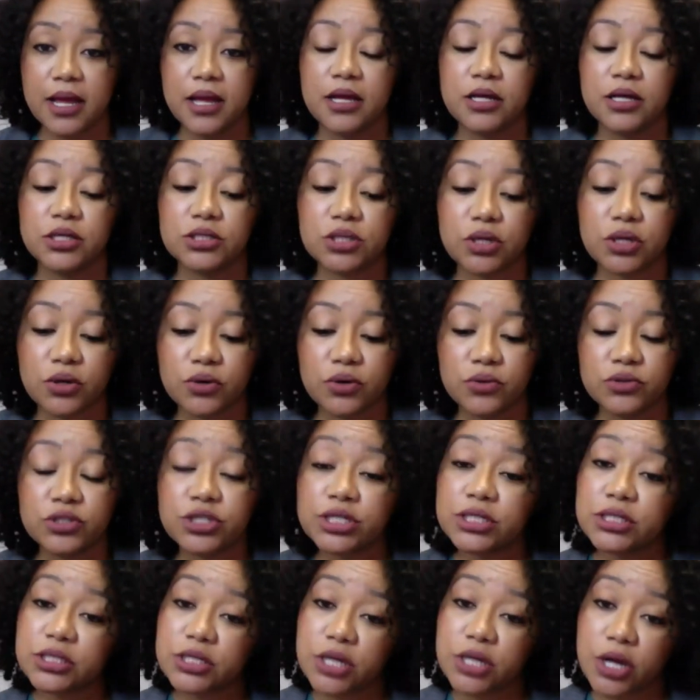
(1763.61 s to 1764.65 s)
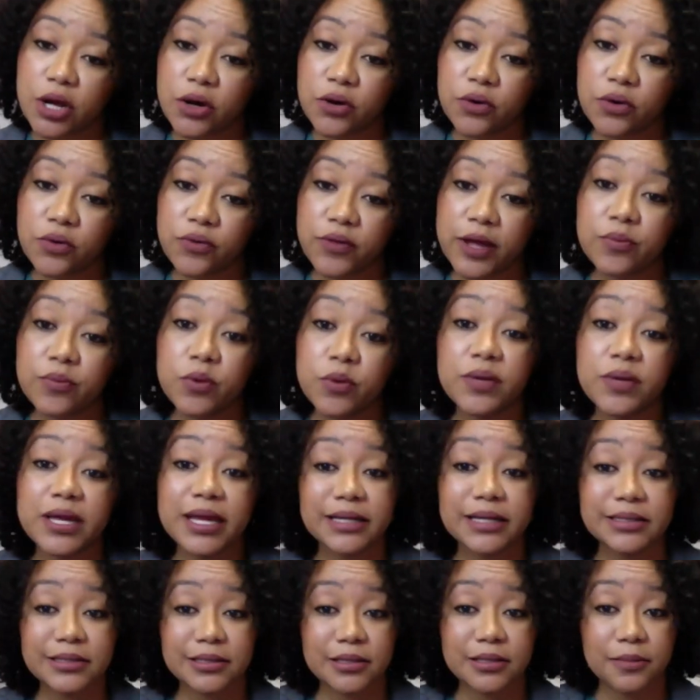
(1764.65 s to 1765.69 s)
So just know that when we
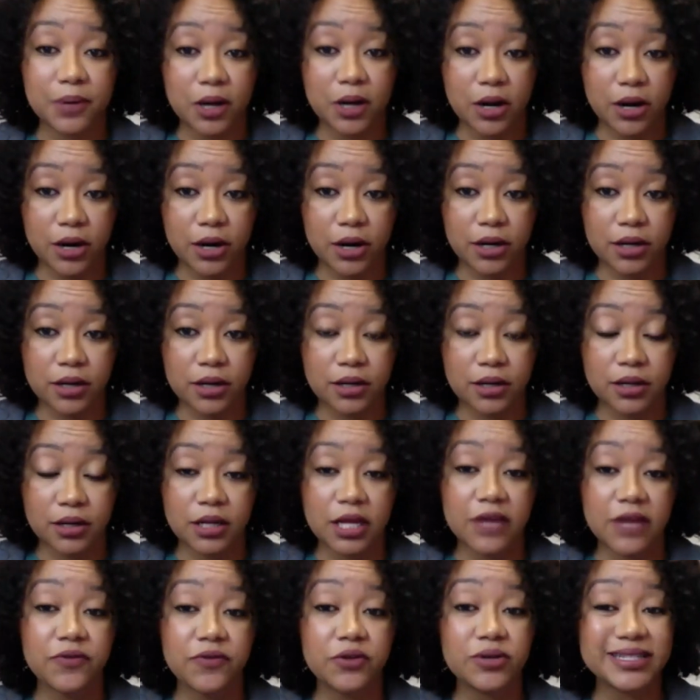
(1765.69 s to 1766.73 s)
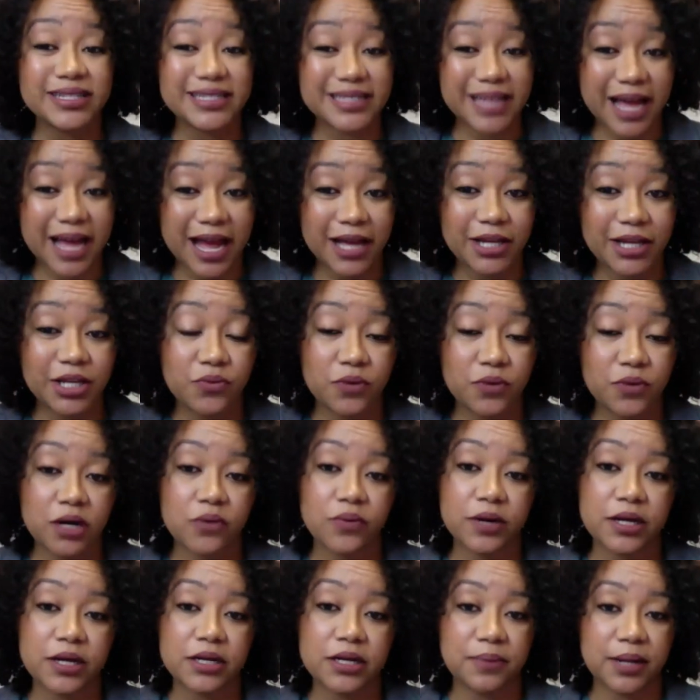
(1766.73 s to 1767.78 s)
get to the park, if you decide you want to
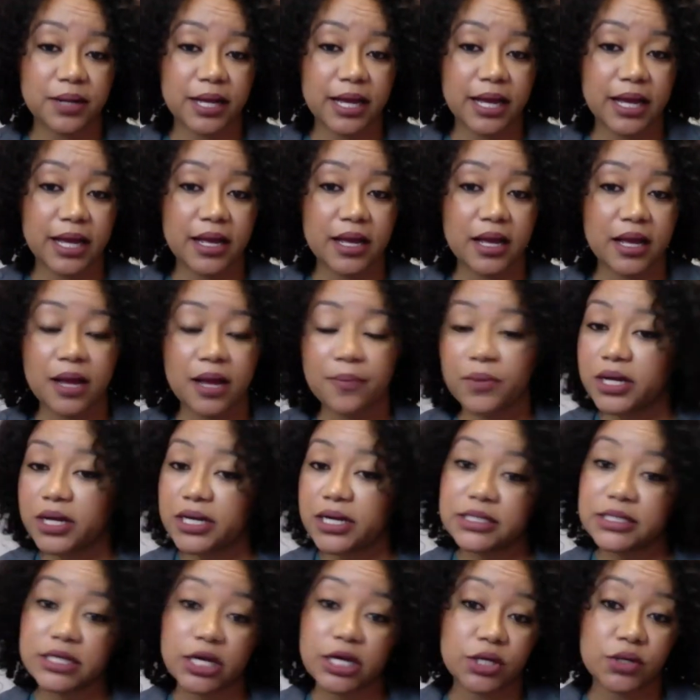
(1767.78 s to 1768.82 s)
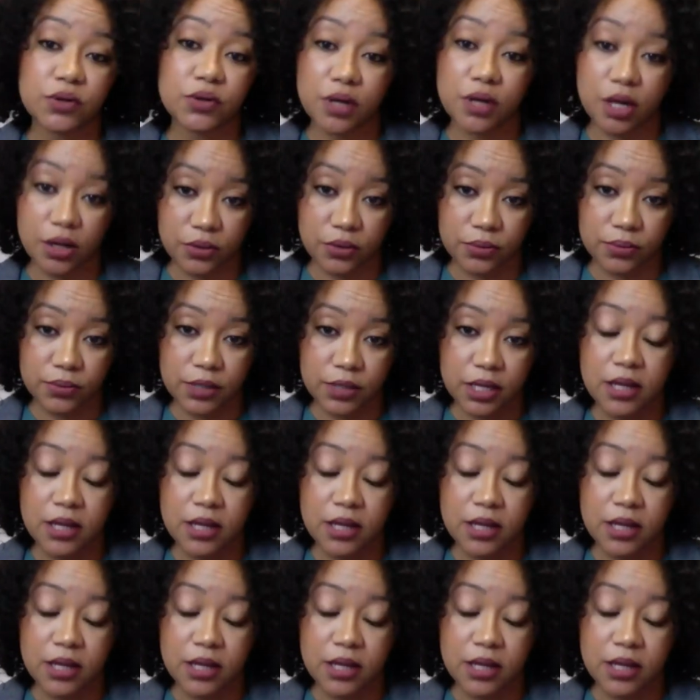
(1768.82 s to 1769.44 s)
run and play, I'm going to tell you no,